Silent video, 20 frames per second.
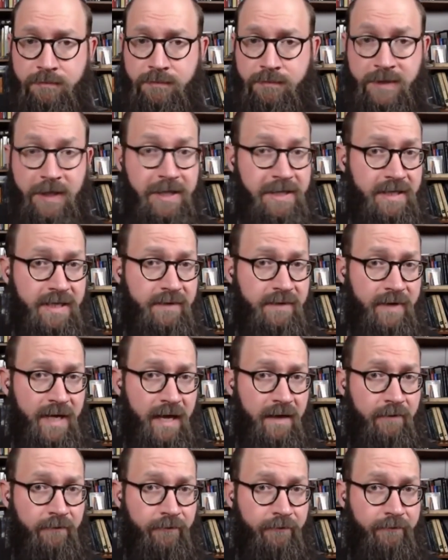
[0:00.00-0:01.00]
Doesn't even
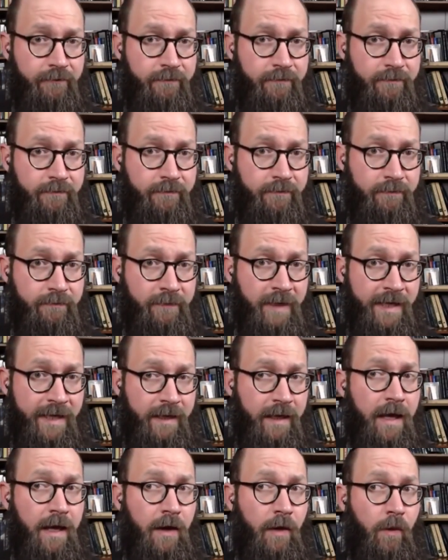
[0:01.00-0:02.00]
have,
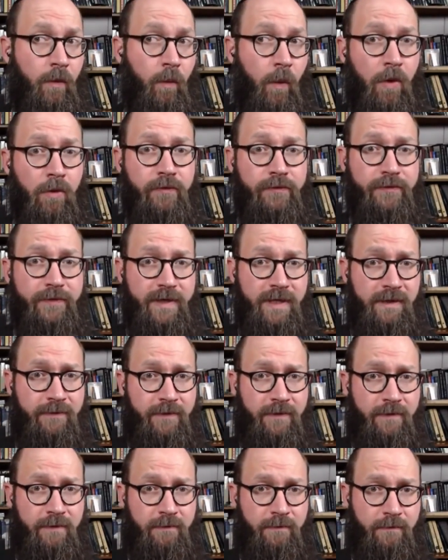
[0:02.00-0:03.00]
like, won't
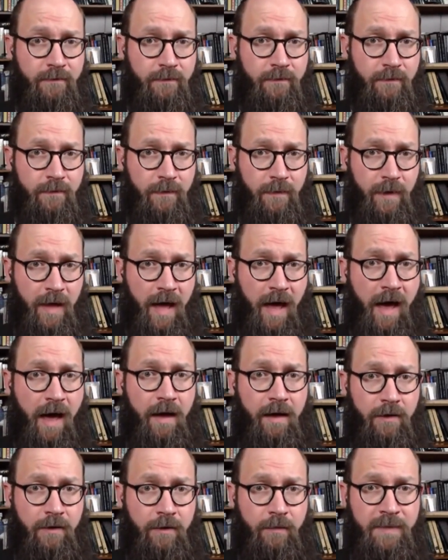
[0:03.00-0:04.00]
even
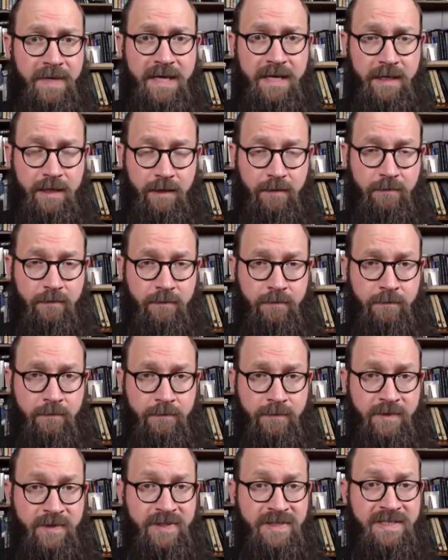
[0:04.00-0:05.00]
hire me
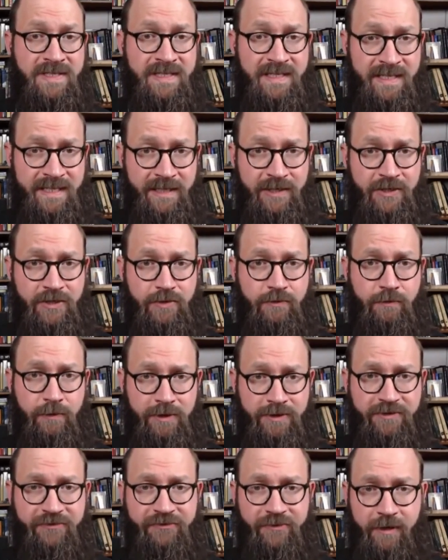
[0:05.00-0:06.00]
to teach
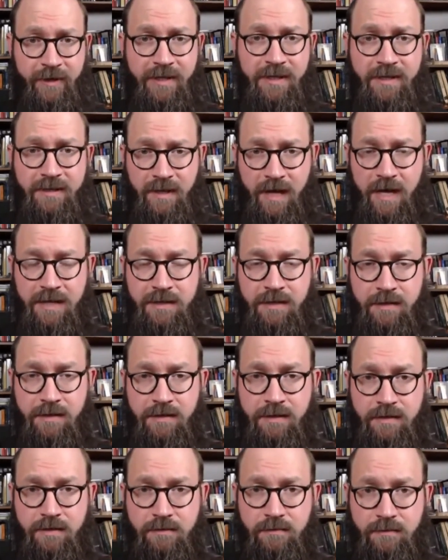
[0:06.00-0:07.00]
religious studies classes
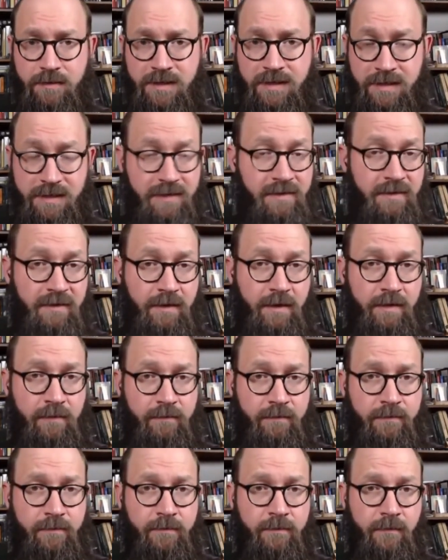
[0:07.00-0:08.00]
consistently.
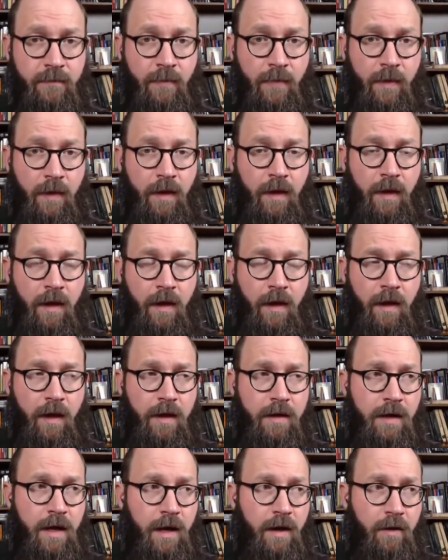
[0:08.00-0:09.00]

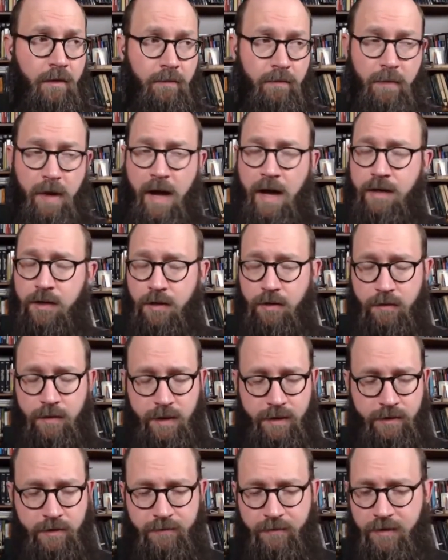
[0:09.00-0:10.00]
Now, I know
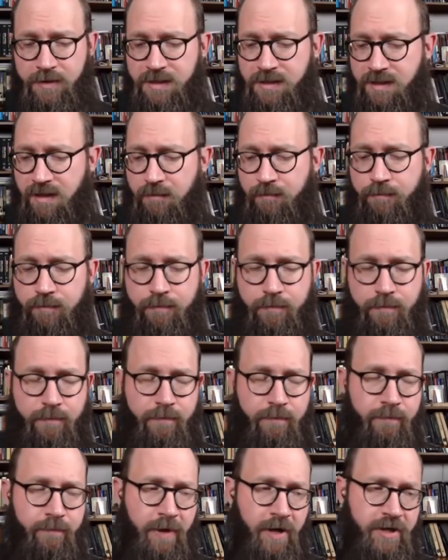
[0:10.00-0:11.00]
that universities have
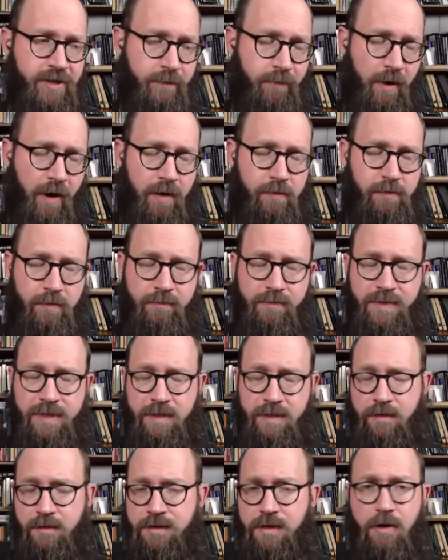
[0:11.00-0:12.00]
budget problems
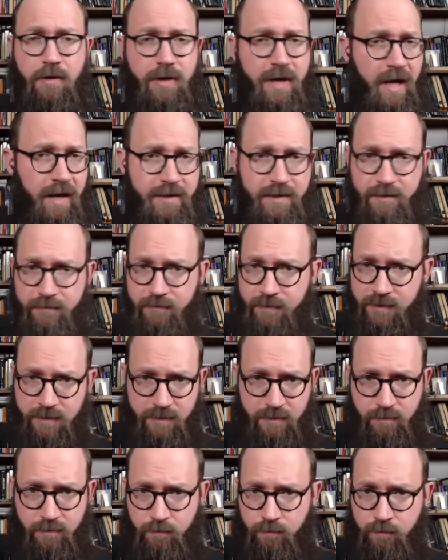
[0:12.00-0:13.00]
and there's all kinds of
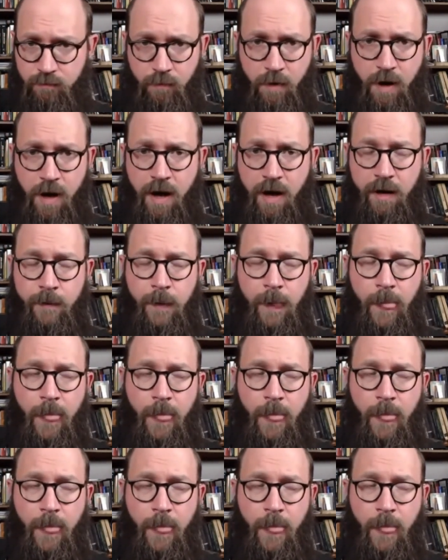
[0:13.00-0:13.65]
reasons why.